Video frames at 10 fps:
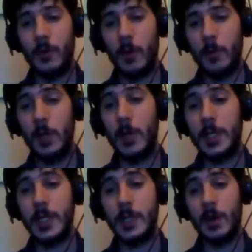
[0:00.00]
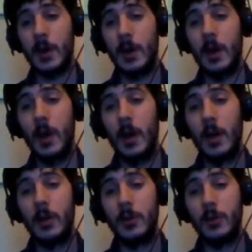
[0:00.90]
from the USSR
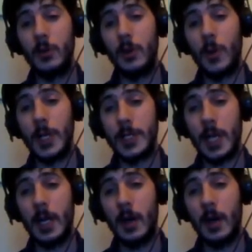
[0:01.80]
to the USA.